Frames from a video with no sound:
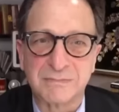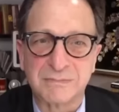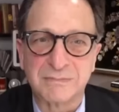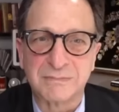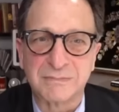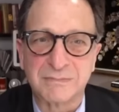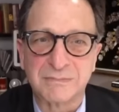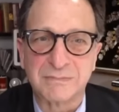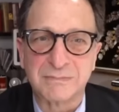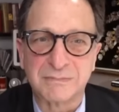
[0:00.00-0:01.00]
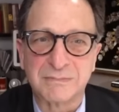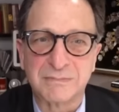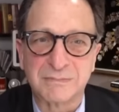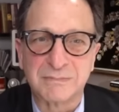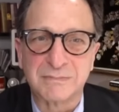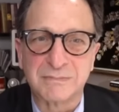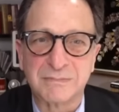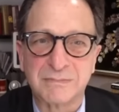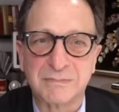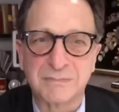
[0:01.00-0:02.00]

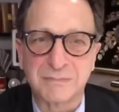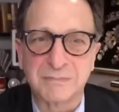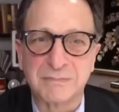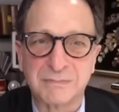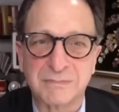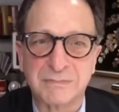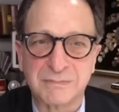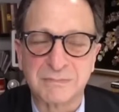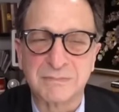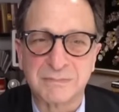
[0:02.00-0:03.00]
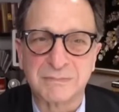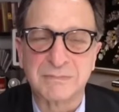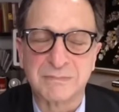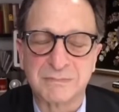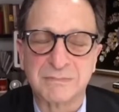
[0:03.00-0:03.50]
This person isn't speaking.